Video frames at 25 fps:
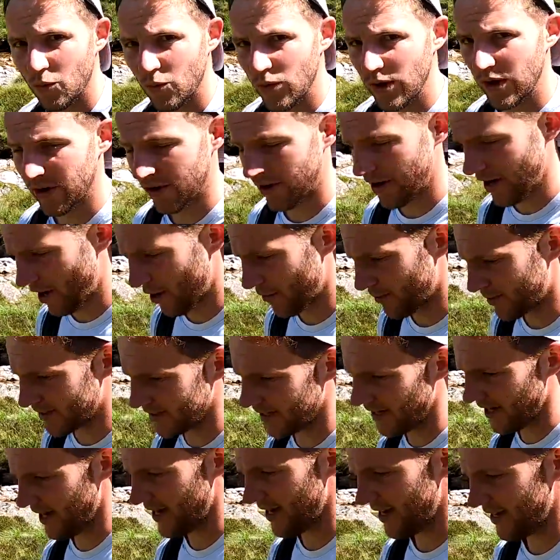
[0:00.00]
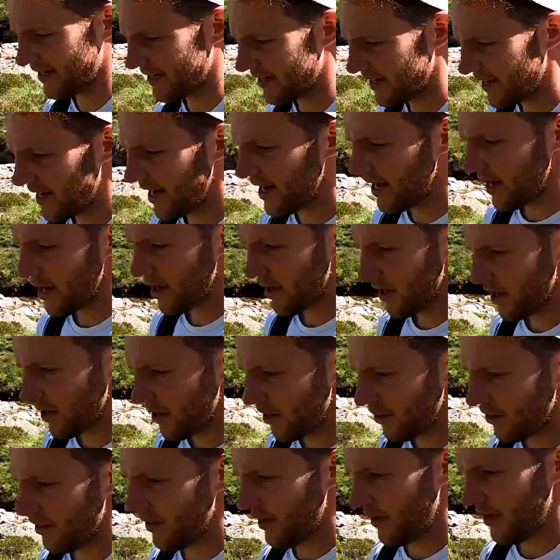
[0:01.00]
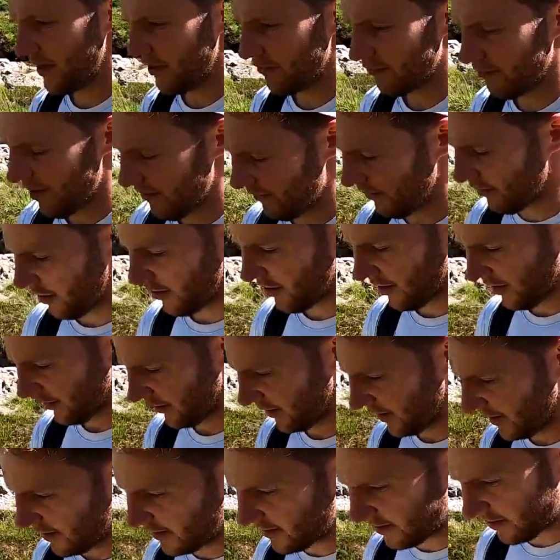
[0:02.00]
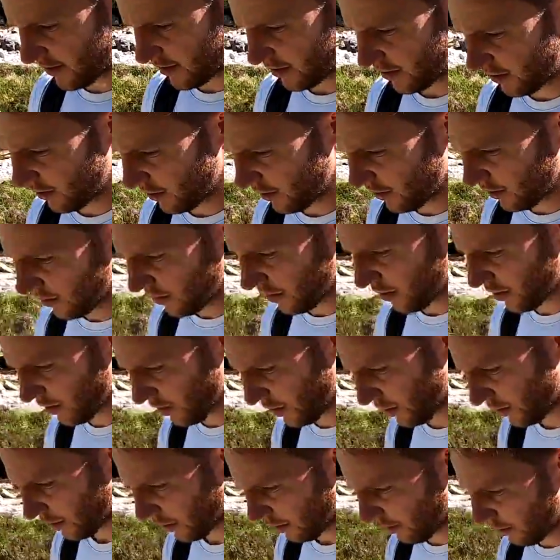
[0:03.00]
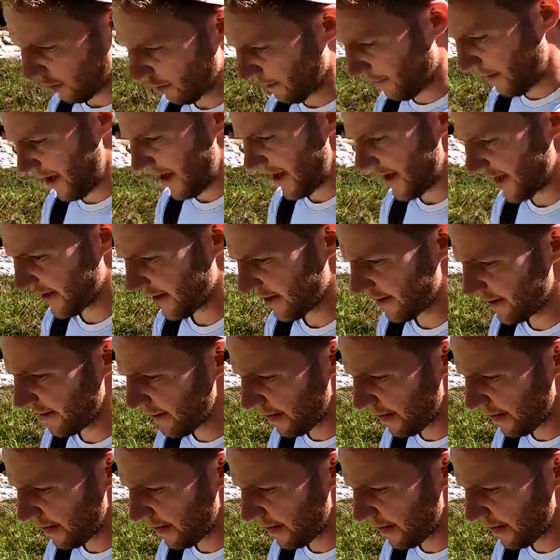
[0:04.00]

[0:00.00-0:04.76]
We are now beside the river that leads to Loch Beg,